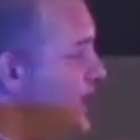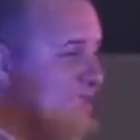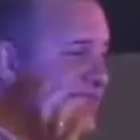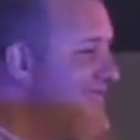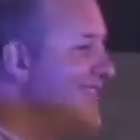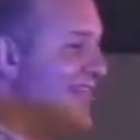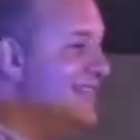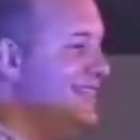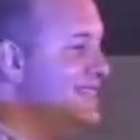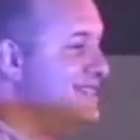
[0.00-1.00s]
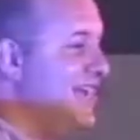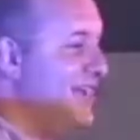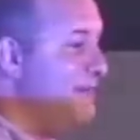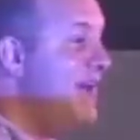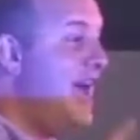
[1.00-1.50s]
are exactly the
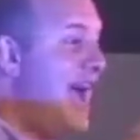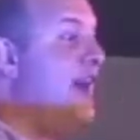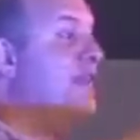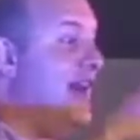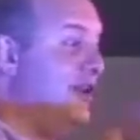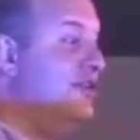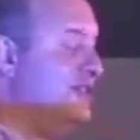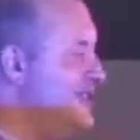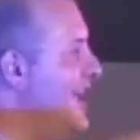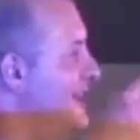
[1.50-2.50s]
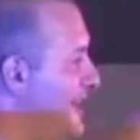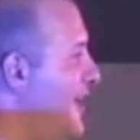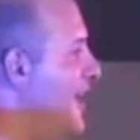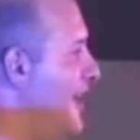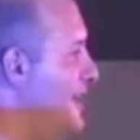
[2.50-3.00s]
same. How that looks like in
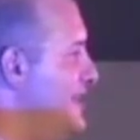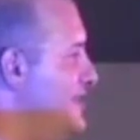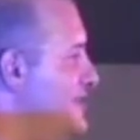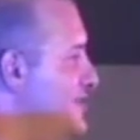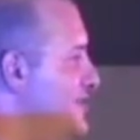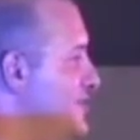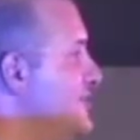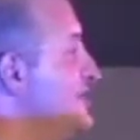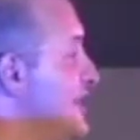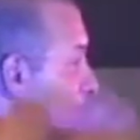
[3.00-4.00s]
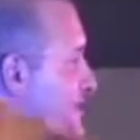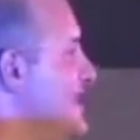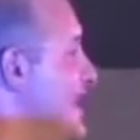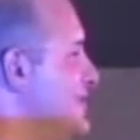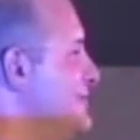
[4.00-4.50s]
a higher ed institution is up to
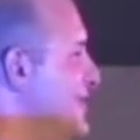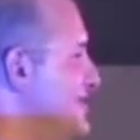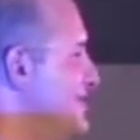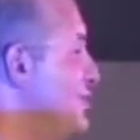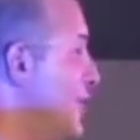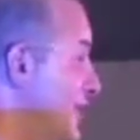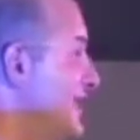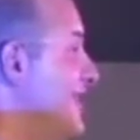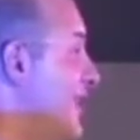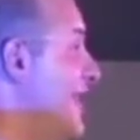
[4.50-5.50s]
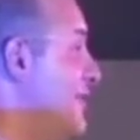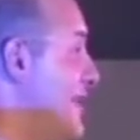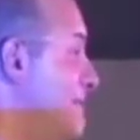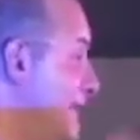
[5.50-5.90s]
the experts who work in higher ed,